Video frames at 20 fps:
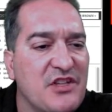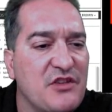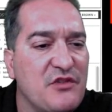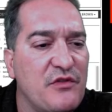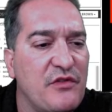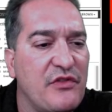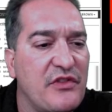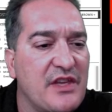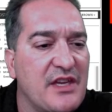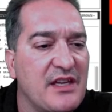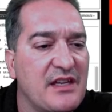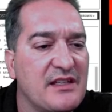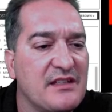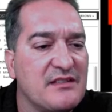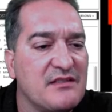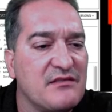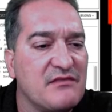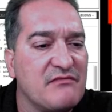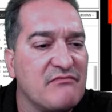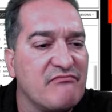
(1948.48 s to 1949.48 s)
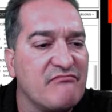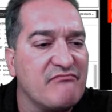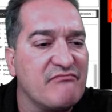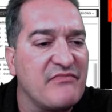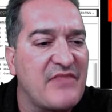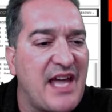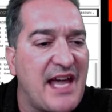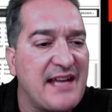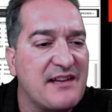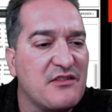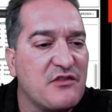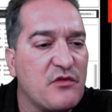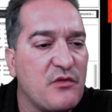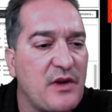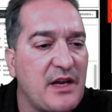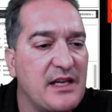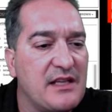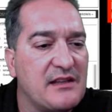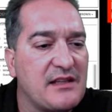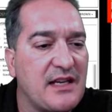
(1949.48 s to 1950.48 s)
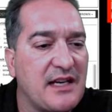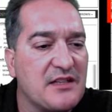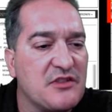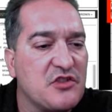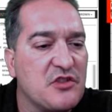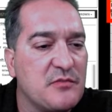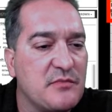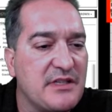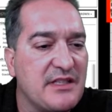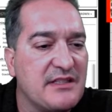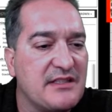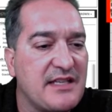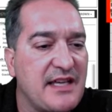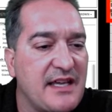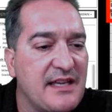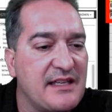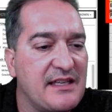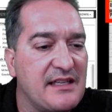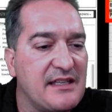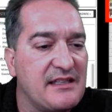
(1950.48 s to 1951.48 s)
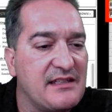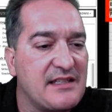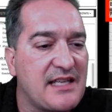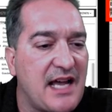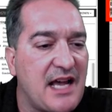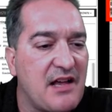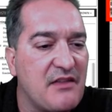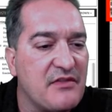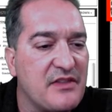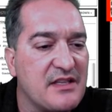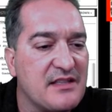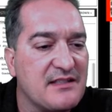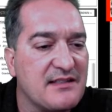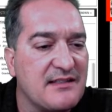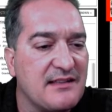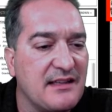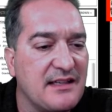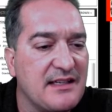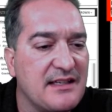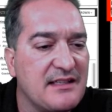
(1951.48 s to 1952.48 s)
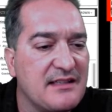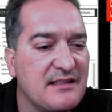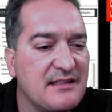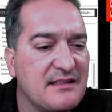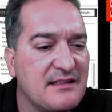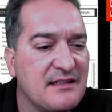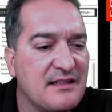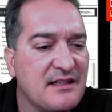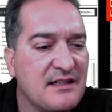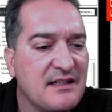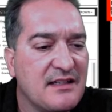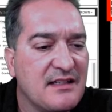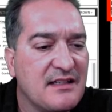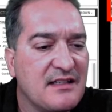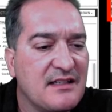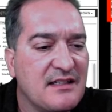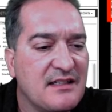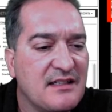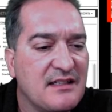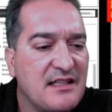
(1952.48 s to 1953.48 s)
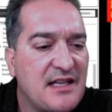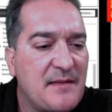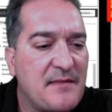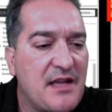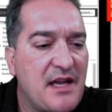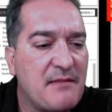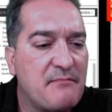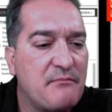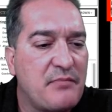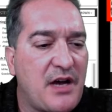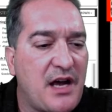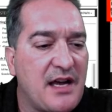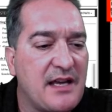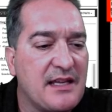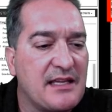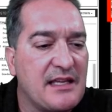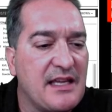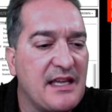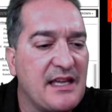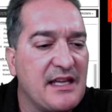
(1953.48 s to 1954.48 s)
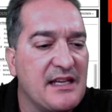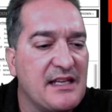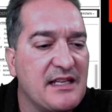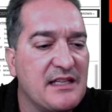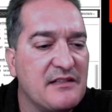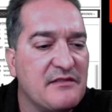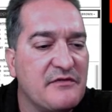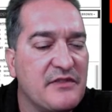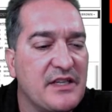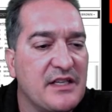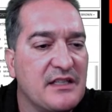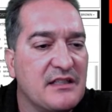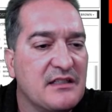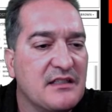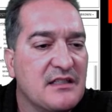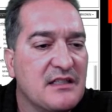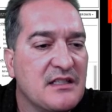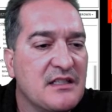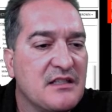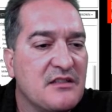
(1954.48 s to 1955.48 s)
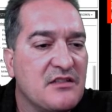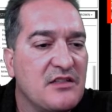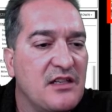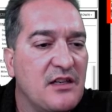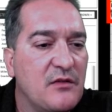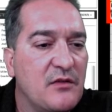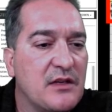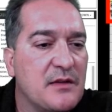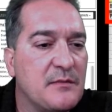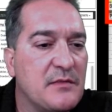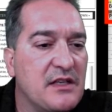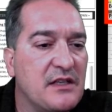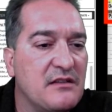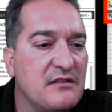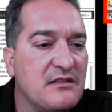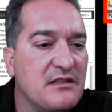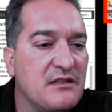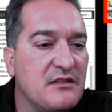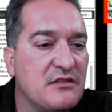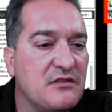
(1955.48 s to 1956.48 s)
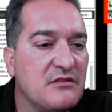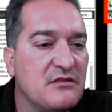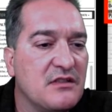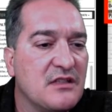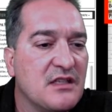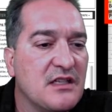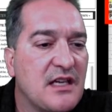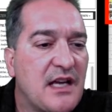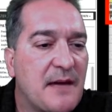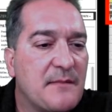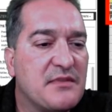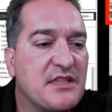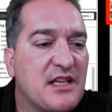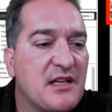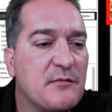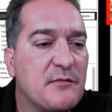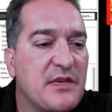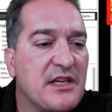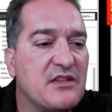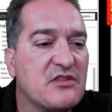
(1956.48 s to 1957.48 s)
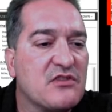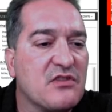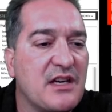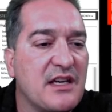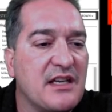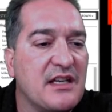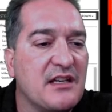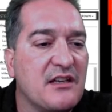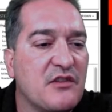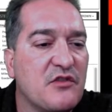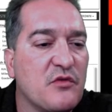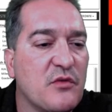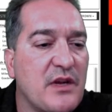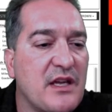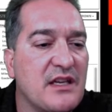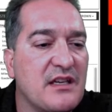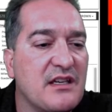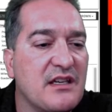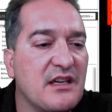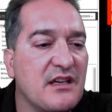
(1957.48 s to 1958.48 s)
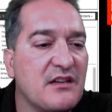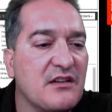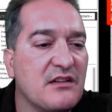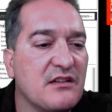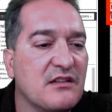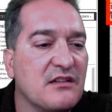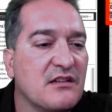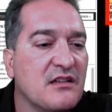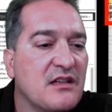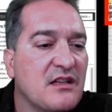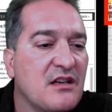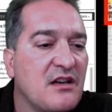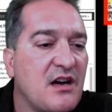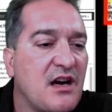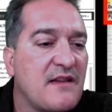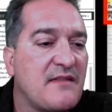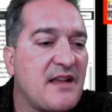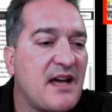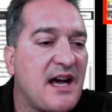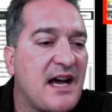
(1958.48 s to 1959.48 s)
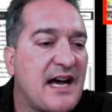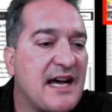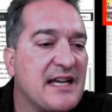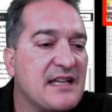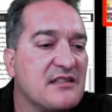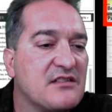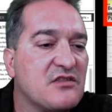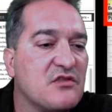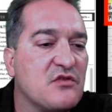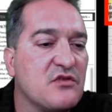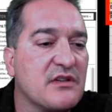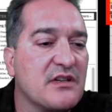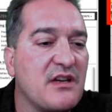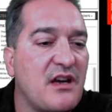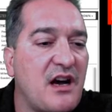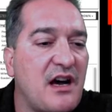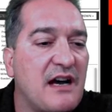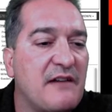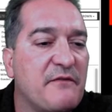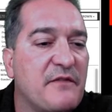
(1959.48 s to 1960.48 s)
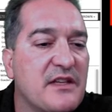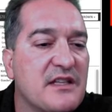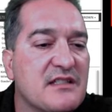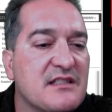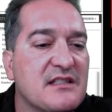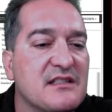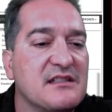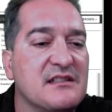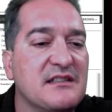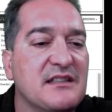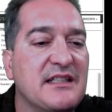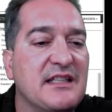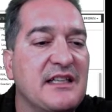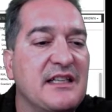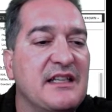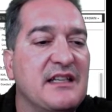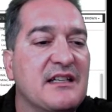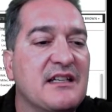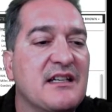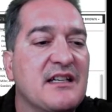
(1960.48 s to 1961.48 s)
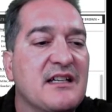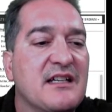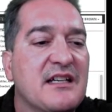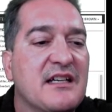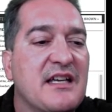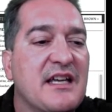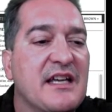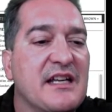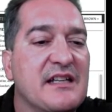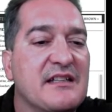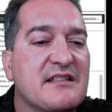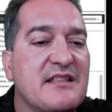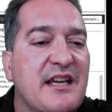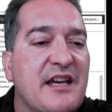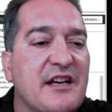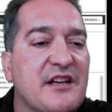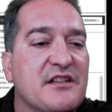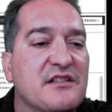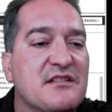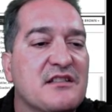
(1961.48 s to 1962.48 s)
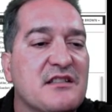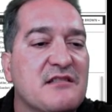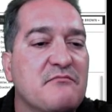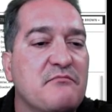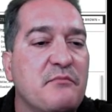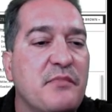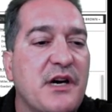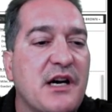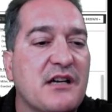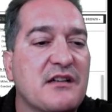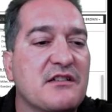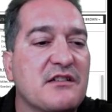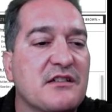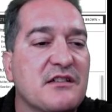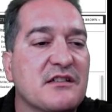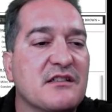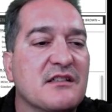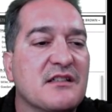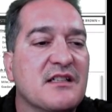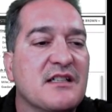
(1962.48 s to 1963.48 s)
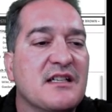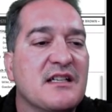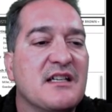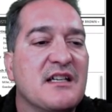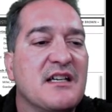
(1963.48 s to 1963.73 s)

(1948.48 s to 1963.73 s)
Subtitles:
you think is that great that I should be taking down this list? I'm not buying any of it. So you know what I'm going to do? I'm just going to make sure I get a great kicker on the highest scoring offense in the league, and it's Harrison Buckner.